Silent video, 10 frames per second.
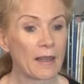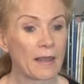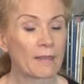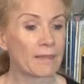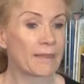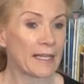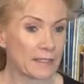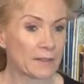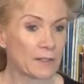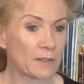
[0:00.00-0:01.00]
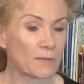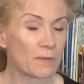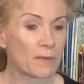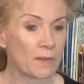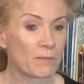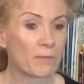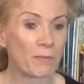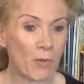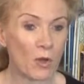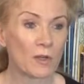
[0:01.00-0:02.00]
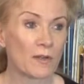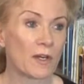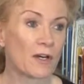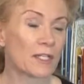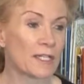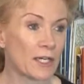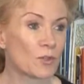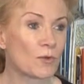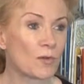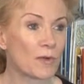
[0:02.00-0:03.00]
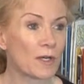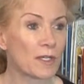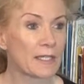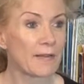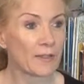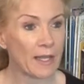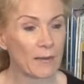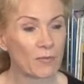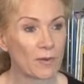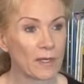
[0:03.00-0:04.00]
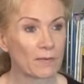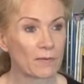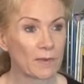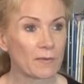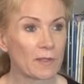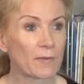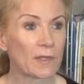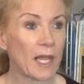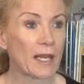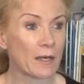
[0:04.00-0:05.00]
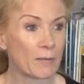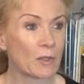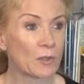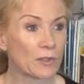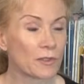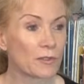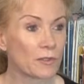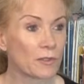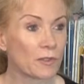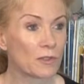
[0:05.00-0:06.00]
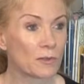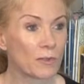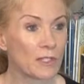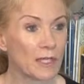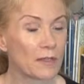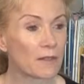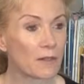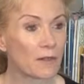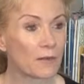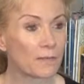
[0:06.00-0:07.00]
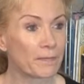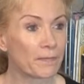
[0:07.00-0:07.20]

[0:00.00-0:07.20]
And that's the bulk of the architectural work, because after that point we'll rely on builders to put together the home.